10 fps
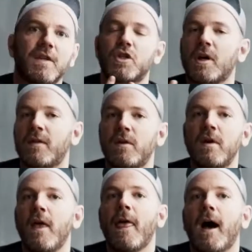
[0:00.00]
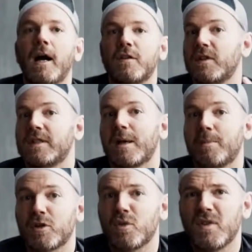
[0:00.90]
each other. It's fun to take
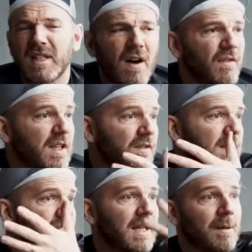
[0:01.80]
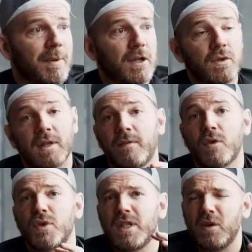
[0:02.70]
pictures of yourself, and it's fun to take pictures of
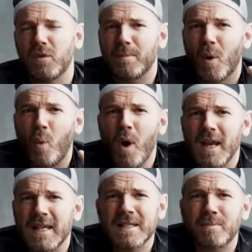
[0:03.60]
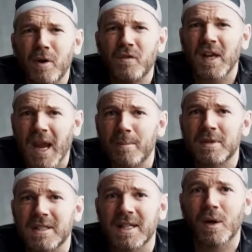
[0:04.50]
your scenery. But what is the perfect
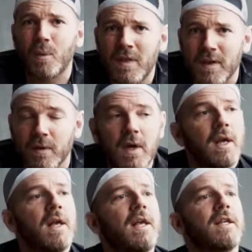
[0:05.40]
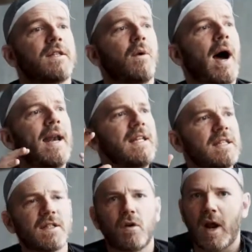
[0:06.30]
camera to take with you? So I
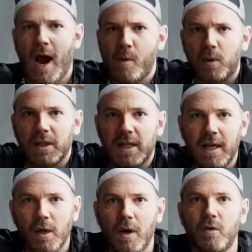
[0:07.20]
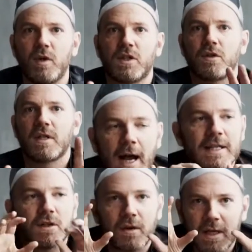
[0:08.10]
didn't start outwardly and go out and research. I
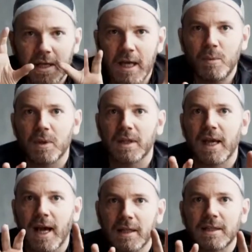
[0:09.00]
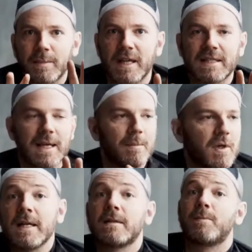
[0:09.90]
started inwardly. I looked at my
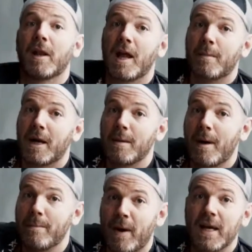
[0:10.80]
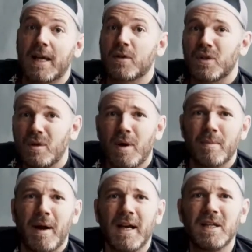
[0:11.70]
stable. I spent a lot of money on my bike gear, so I didn't
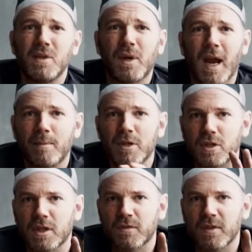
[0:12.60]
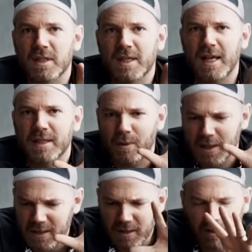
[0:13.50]
want to buy any new cameras just for this case. I
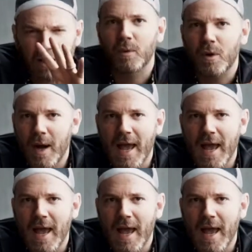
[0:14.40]
wanted to look at what do I